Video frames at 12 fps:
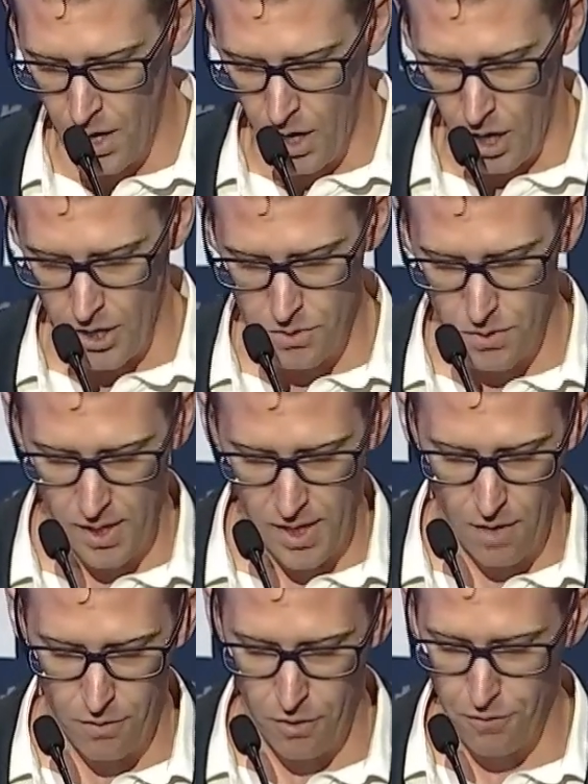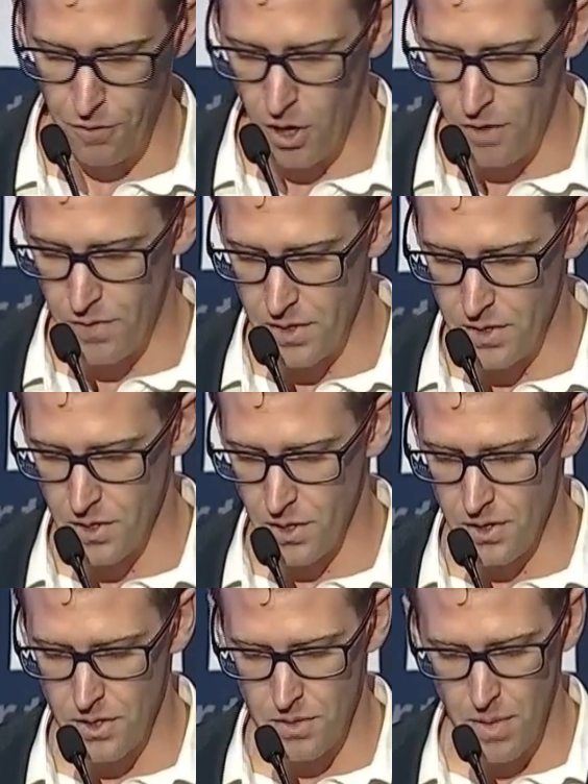I just wanted to cover off 5
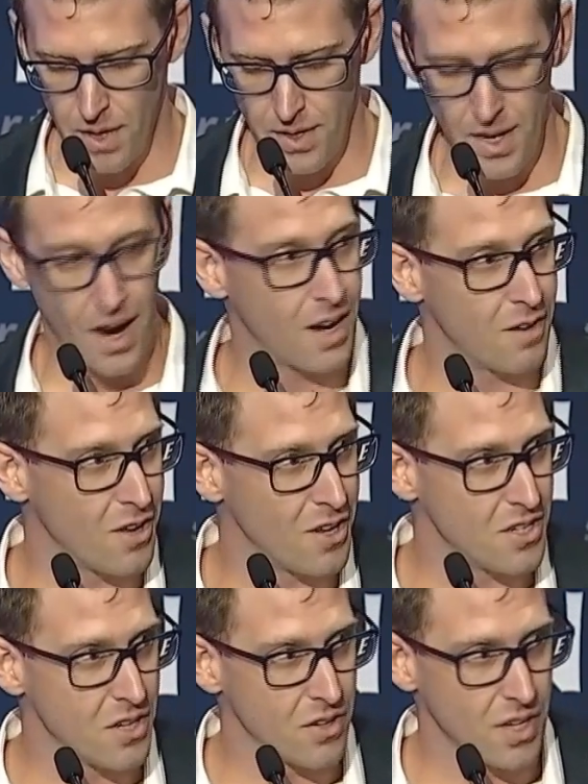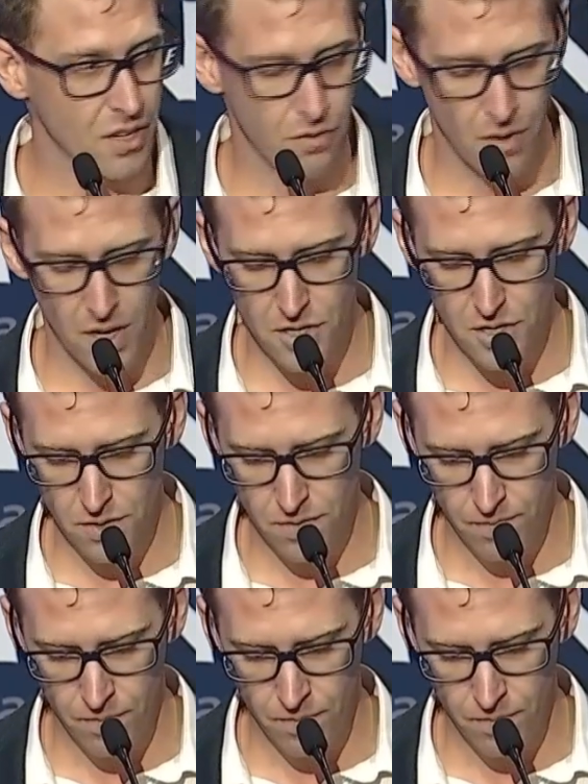insights about the art of engineering innovation